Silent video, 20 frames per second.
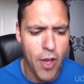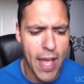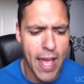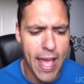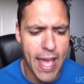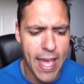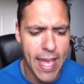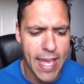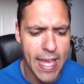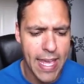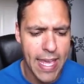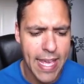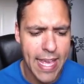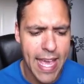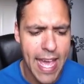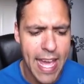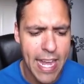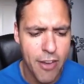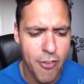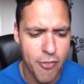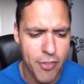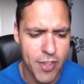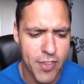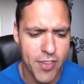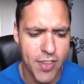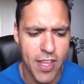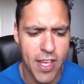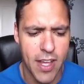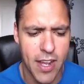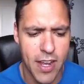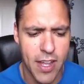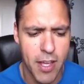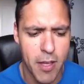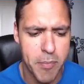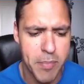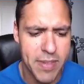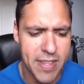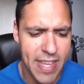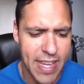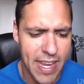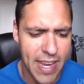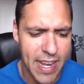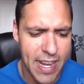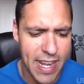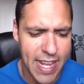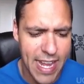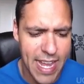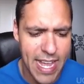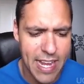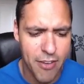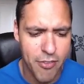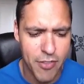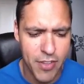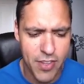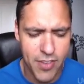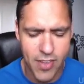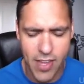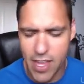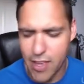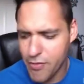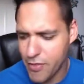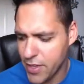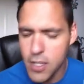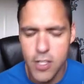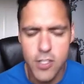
a canvas colour, a particular canvas cover.